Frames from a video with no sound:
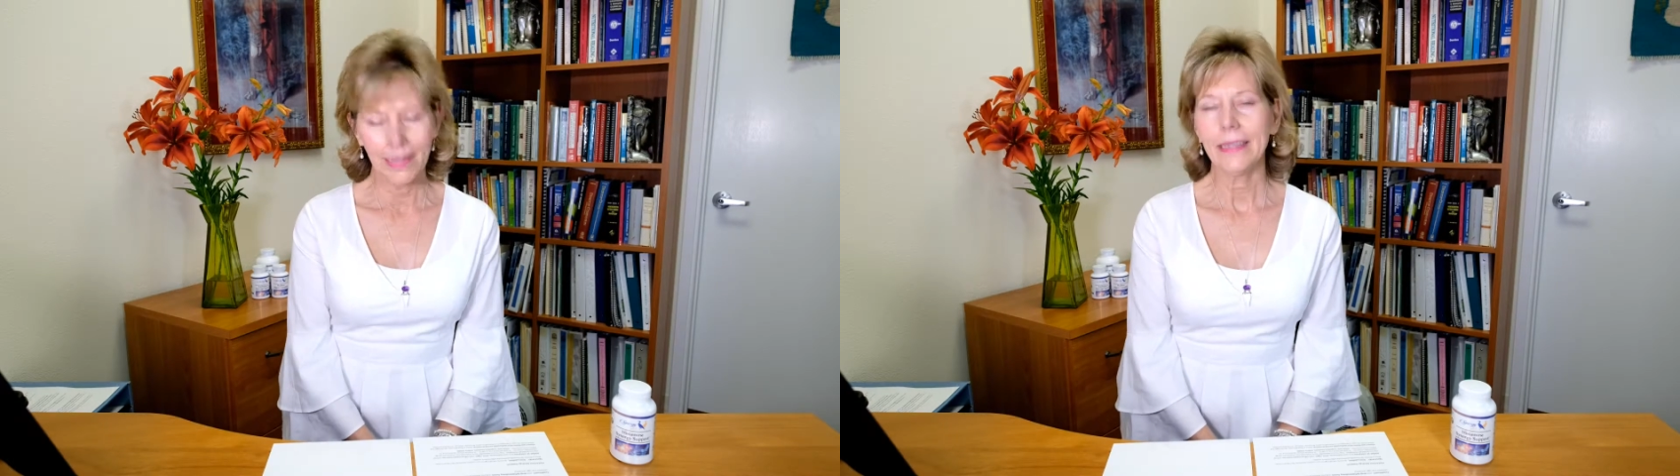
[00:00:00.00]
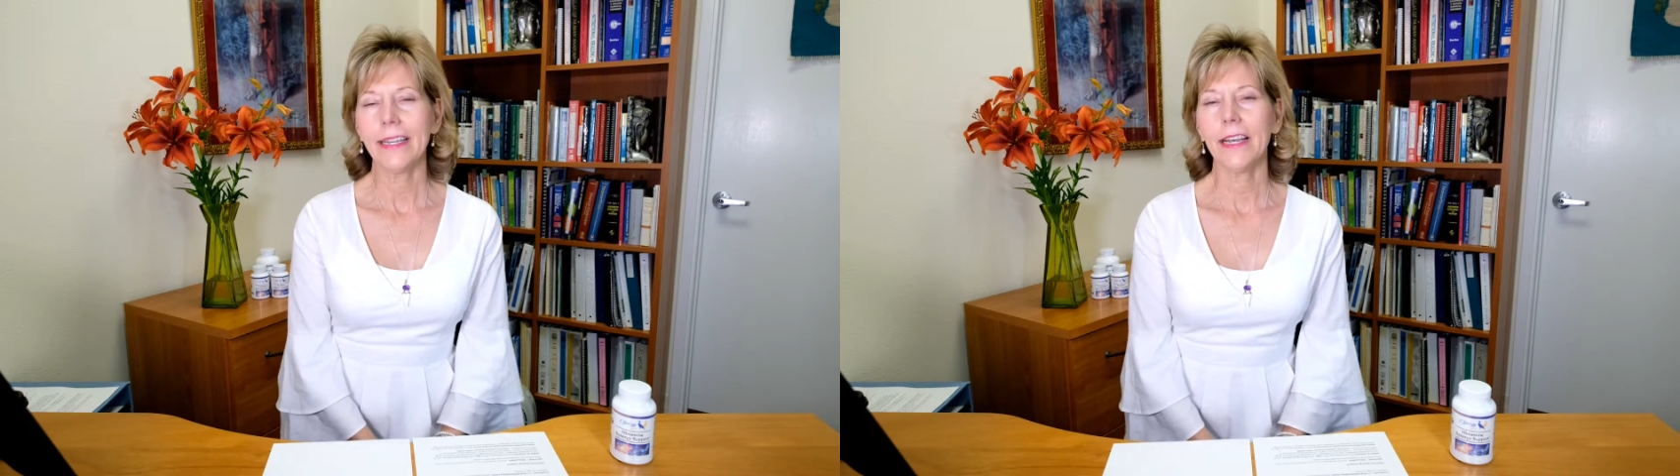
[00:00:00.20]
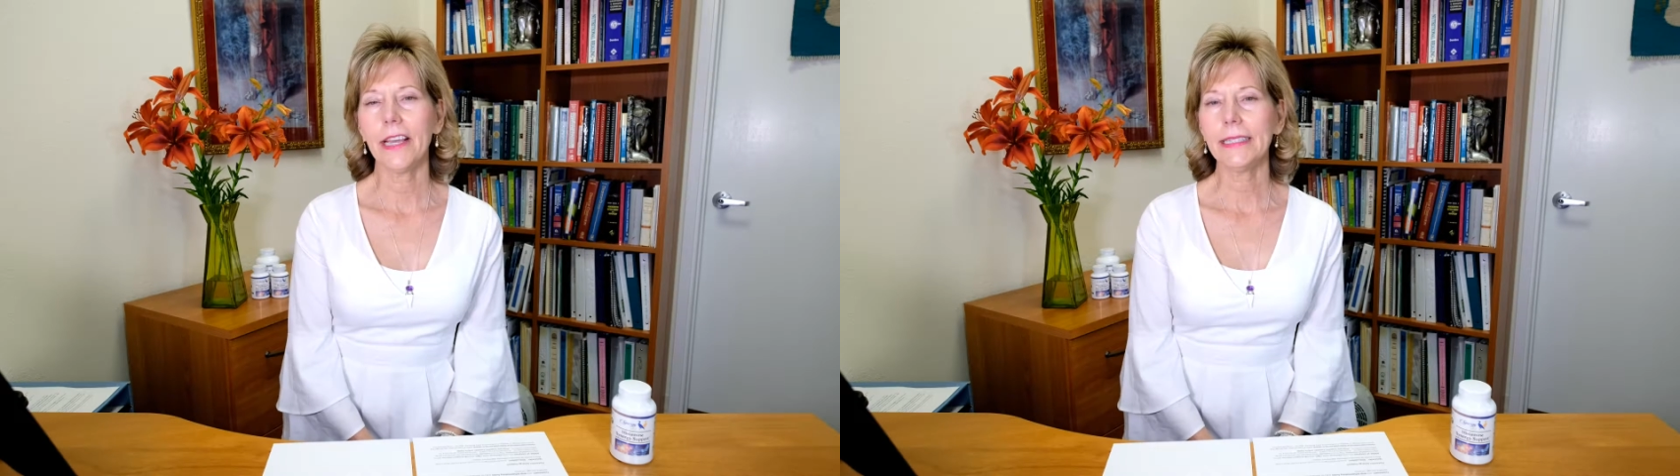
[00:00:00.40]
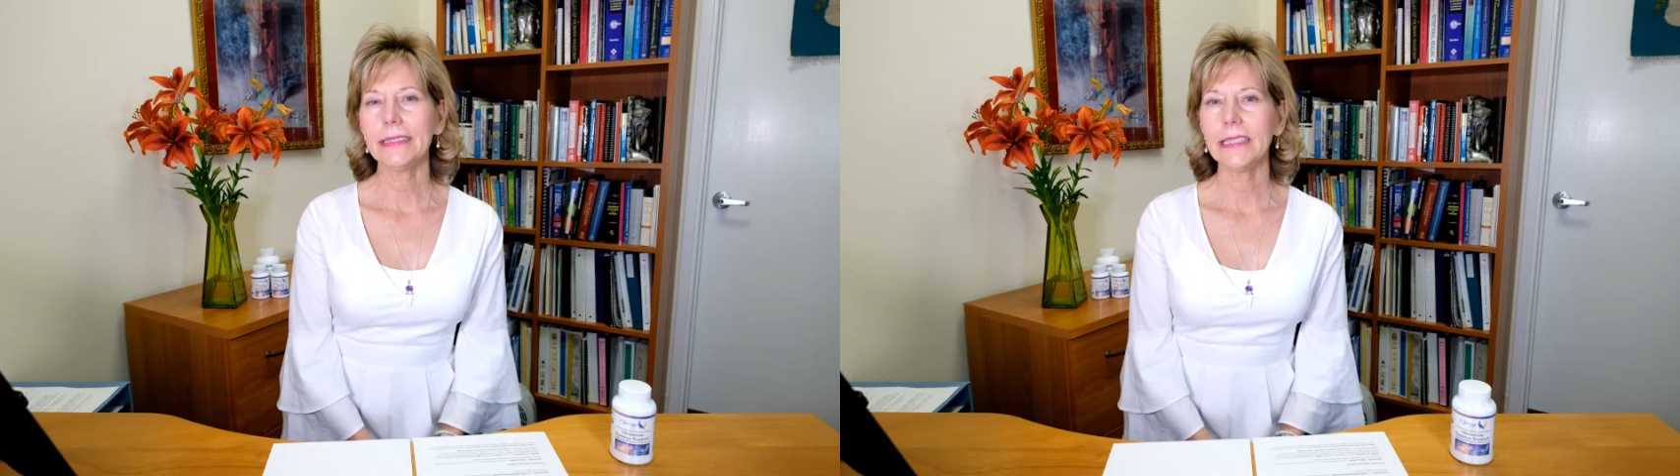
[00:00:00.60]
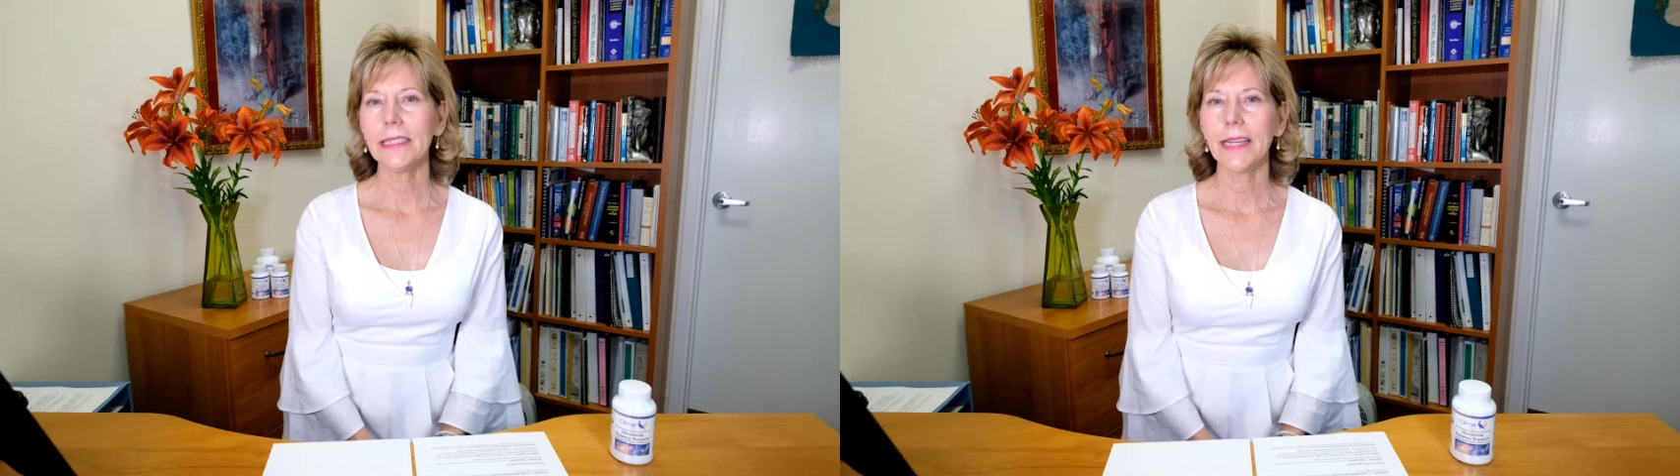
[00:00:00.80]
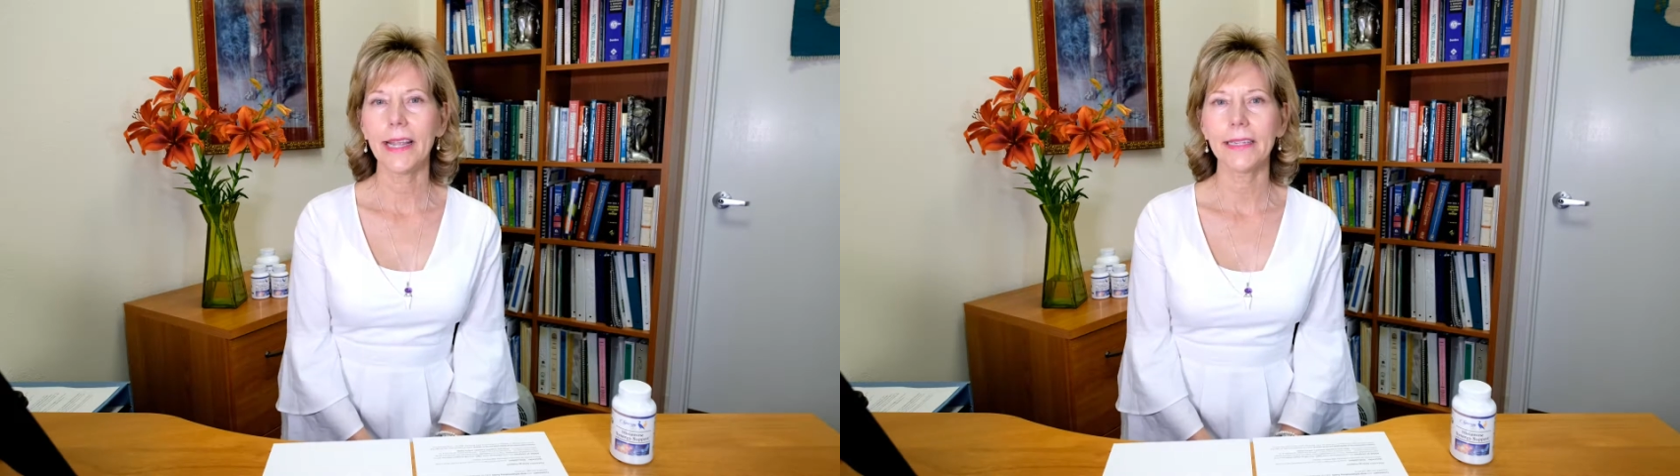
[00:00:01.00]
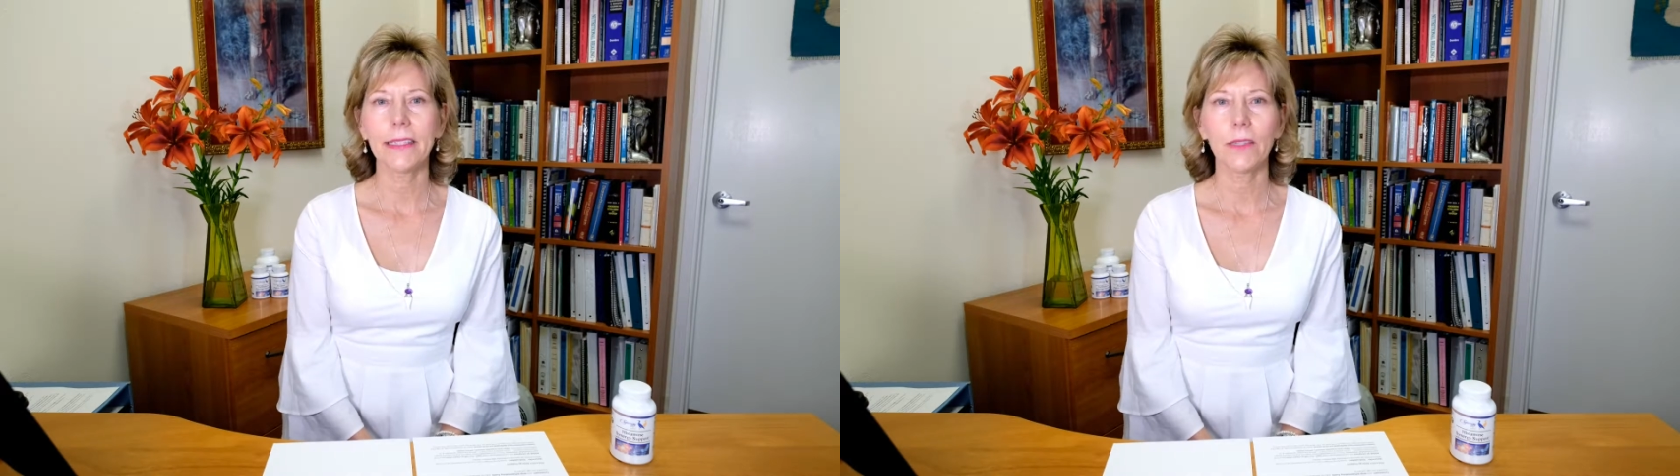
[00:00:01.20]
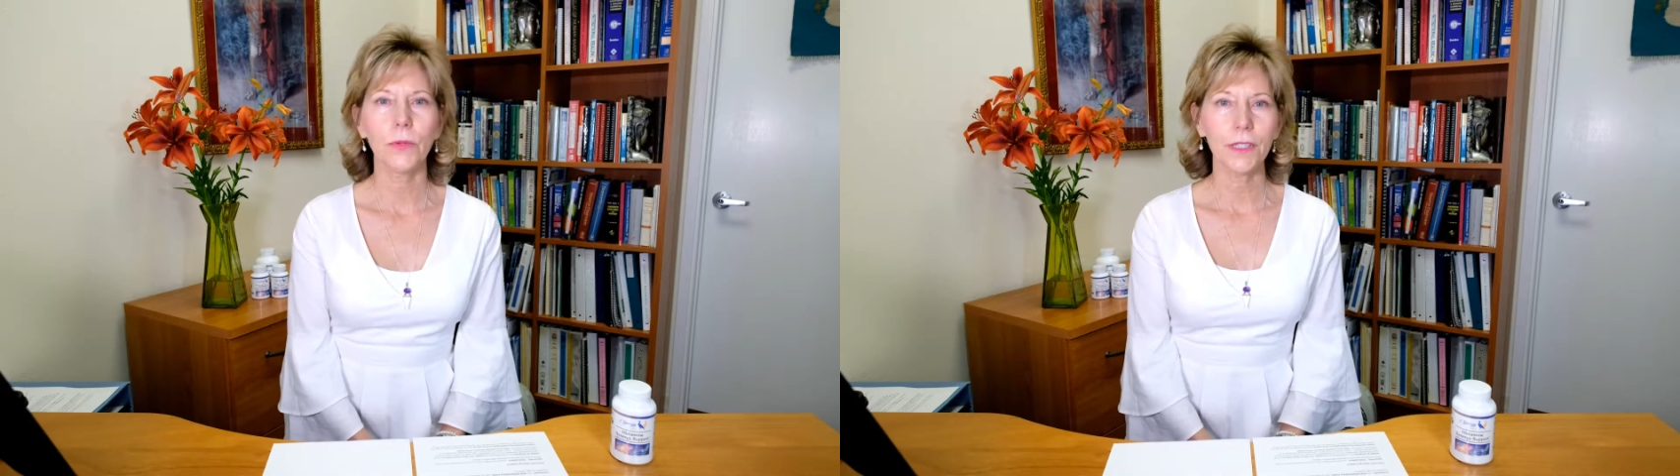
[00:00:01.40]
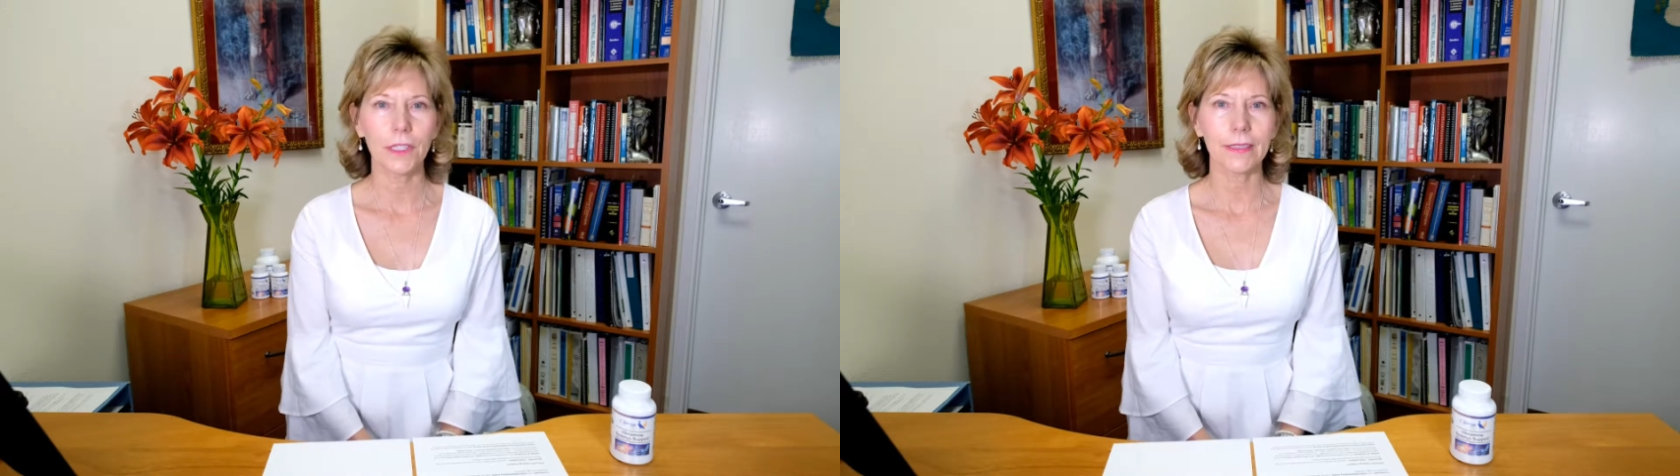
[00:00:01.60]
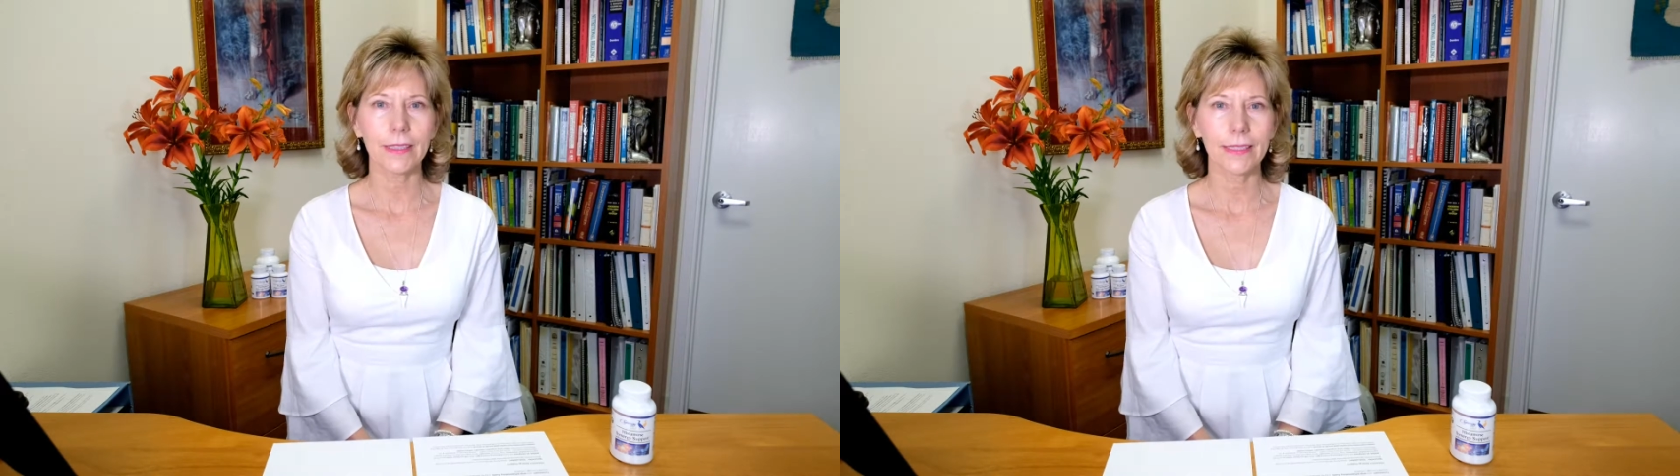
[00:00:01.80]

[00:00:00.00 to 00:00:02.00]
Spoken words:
Now, that's in an ideal world.